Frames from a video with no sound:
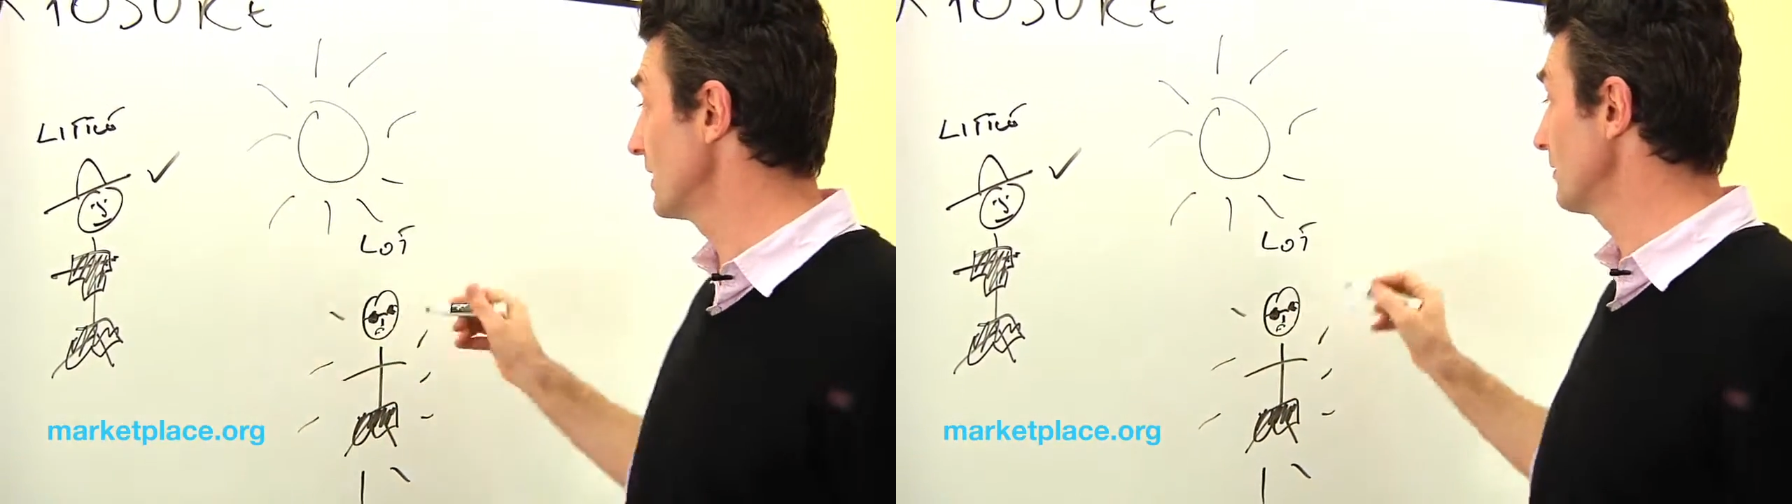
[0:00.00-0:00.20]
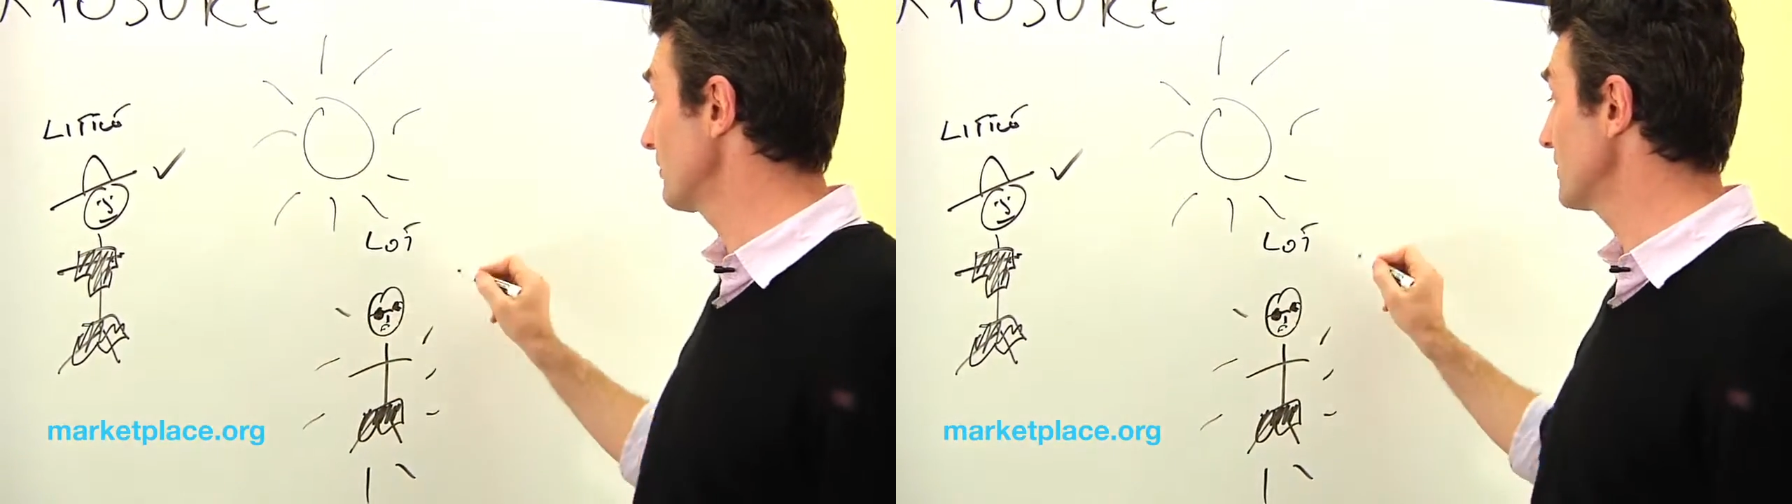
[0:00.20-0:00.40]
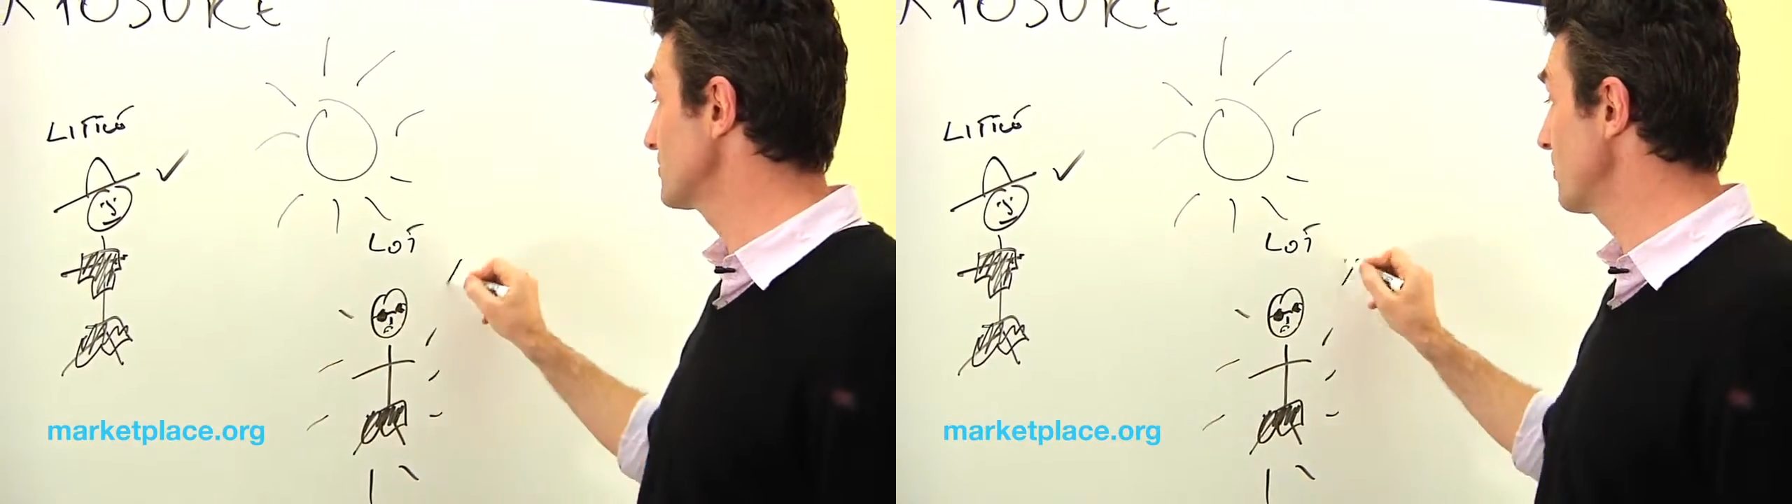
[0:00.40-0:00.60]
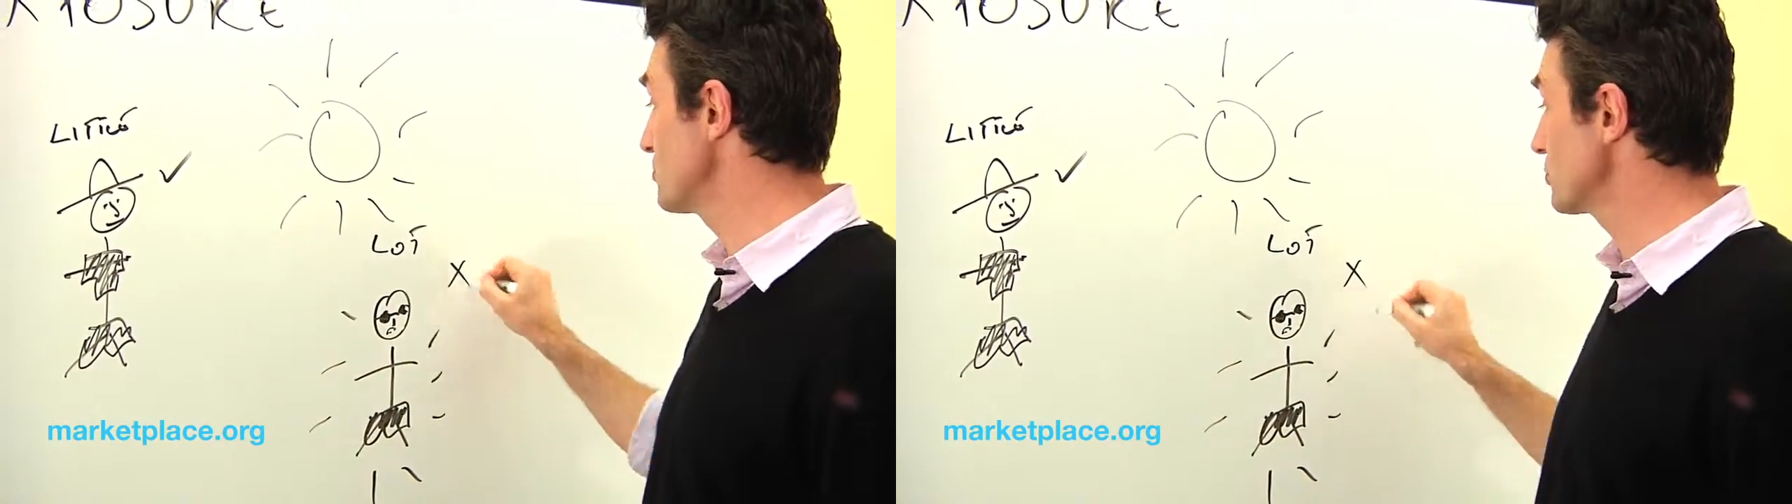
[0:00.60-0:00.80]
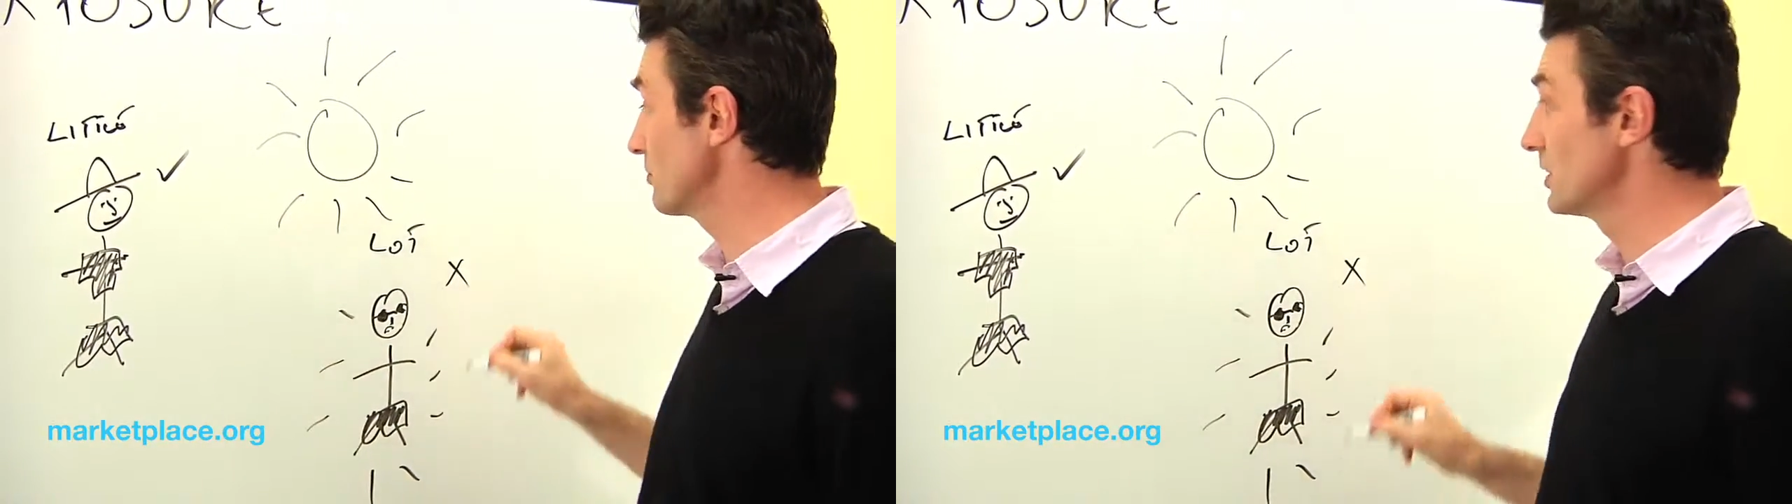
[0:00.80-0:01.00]
a lot of
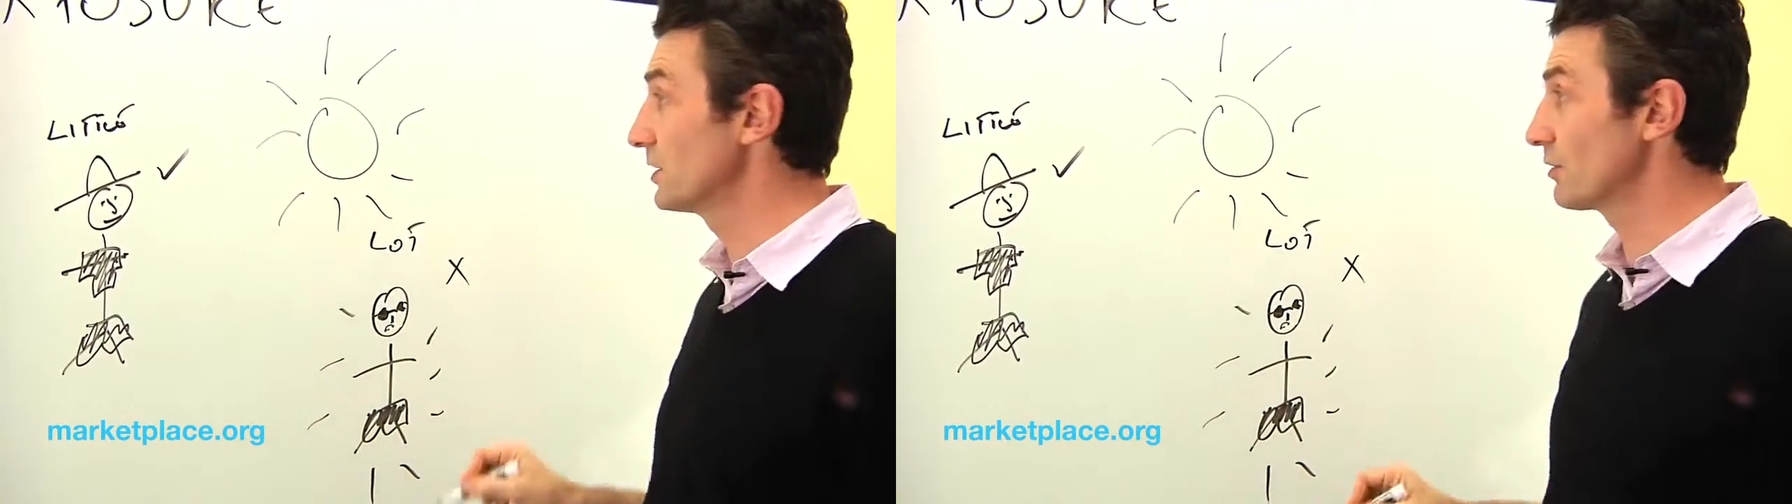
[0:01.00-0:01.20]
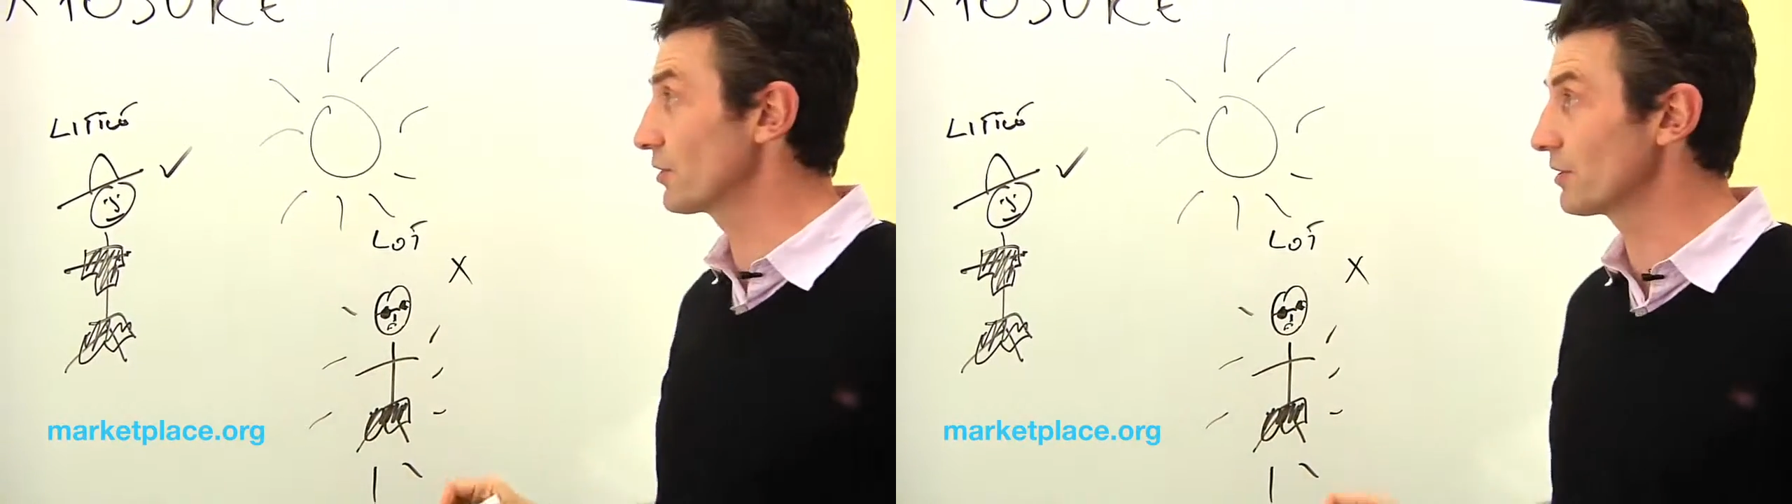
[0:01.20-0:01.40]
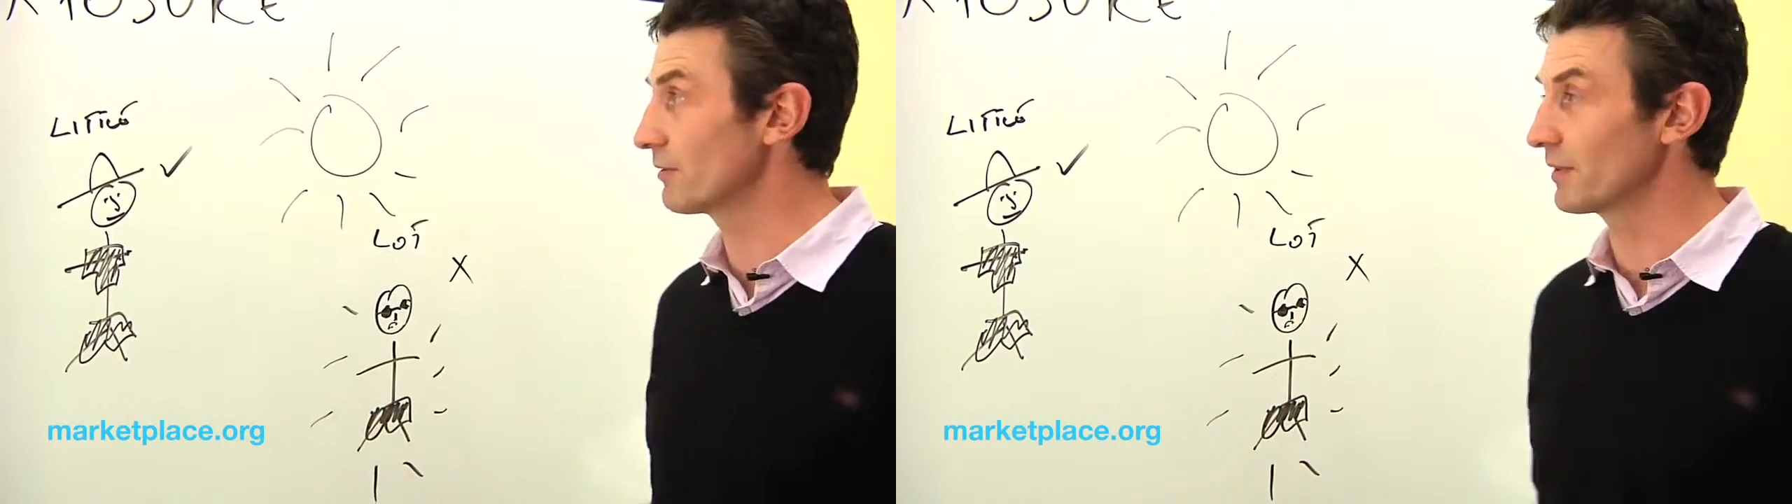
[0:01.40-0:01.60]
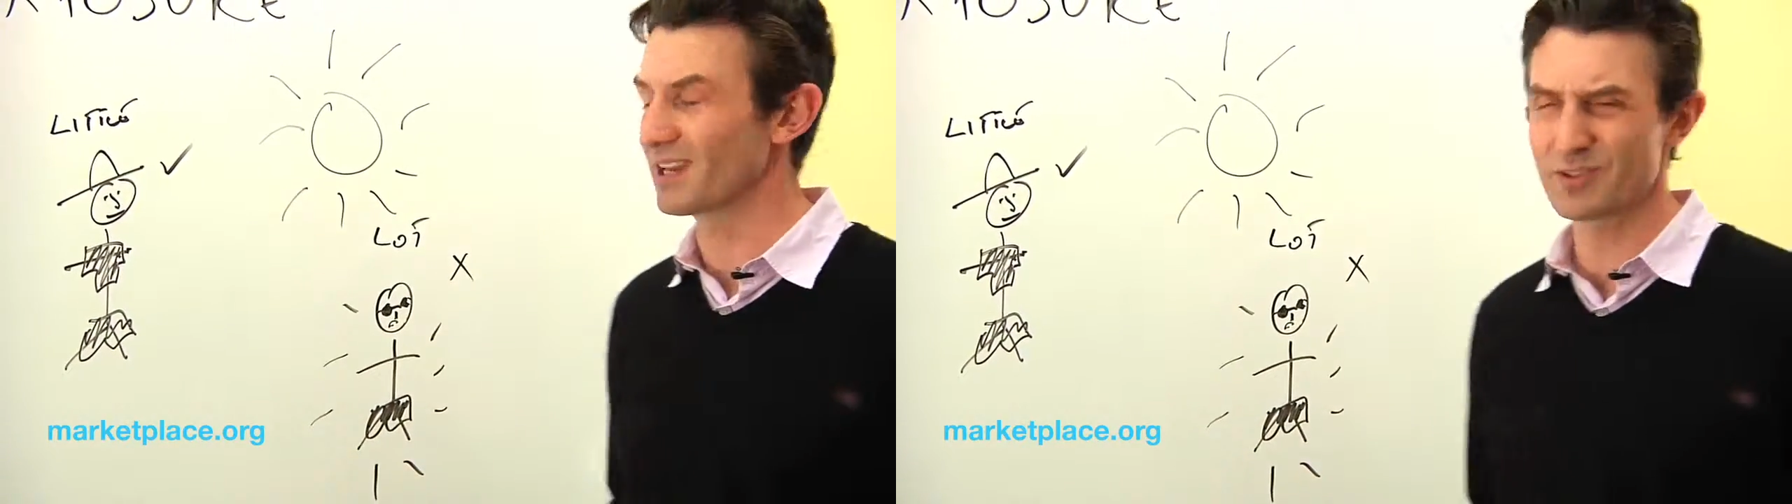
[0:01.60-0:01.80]
exposure, not a good thing.